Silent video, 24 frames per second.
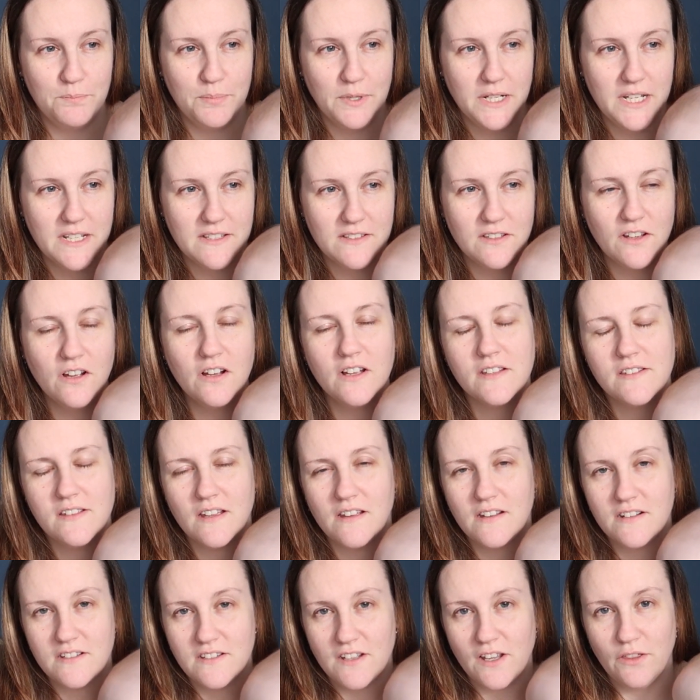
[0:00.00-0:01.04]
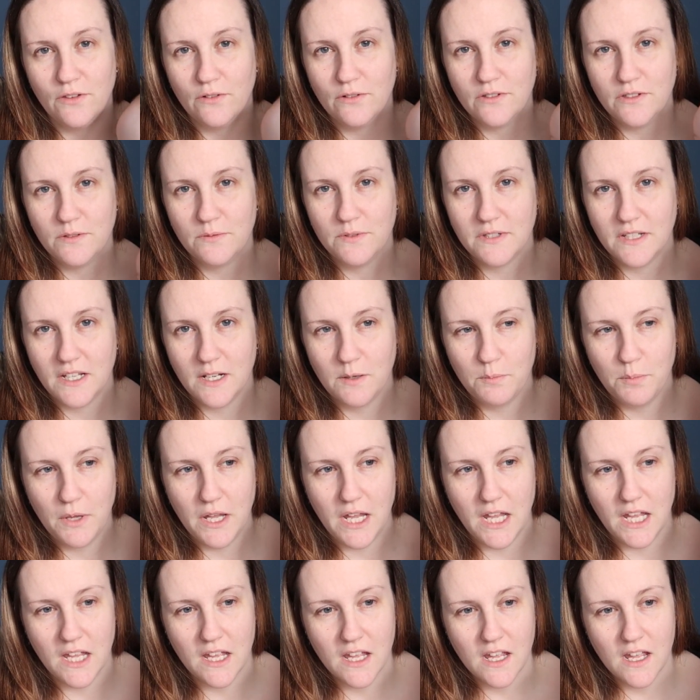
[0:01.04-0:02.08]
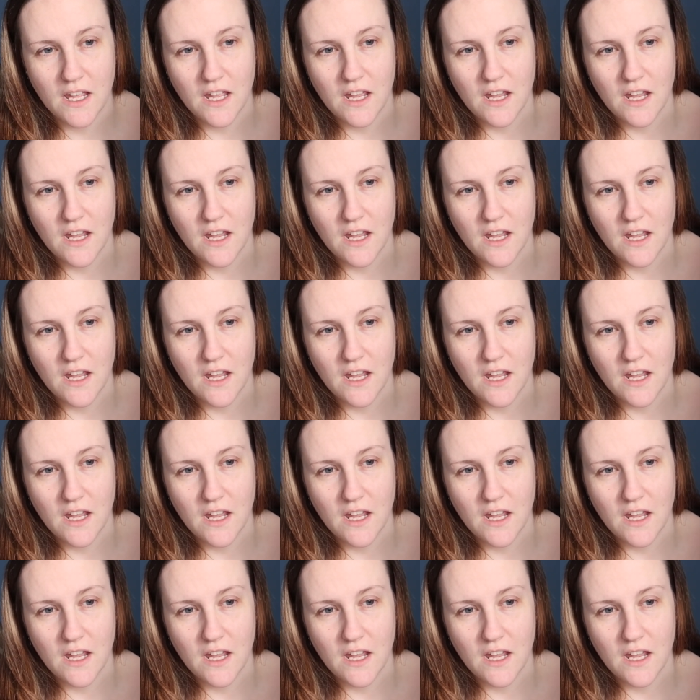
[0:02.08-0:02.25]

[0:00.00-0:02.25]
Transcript: But it's not as hard as I thought it was going to be.